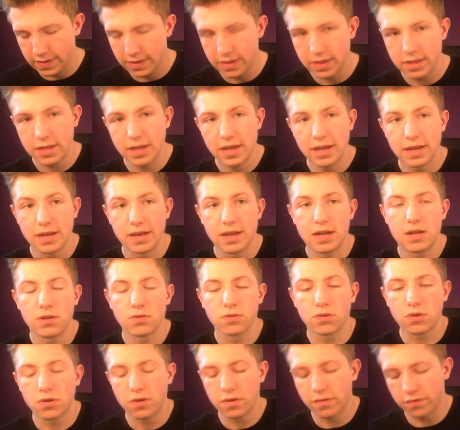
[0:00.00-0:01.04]
then I'll
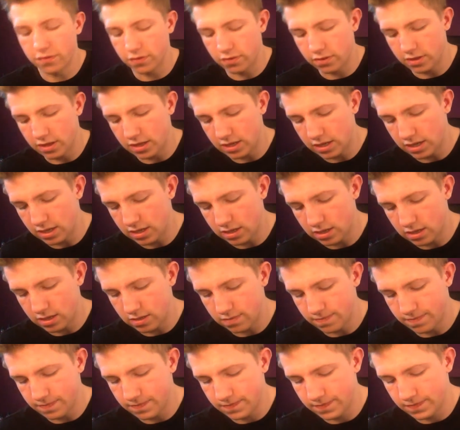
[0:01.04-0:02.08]
go through the
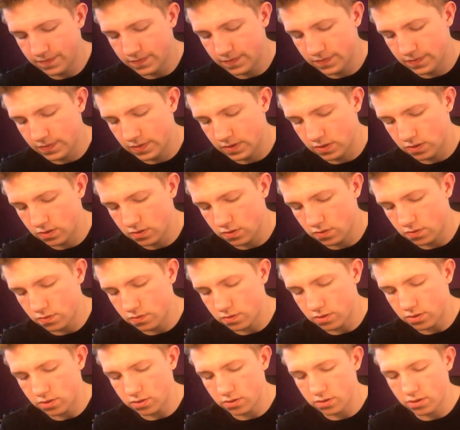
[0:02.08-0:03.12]

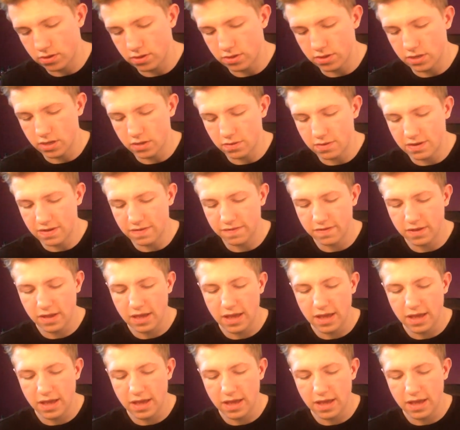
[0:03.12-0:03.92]
what coil that you have.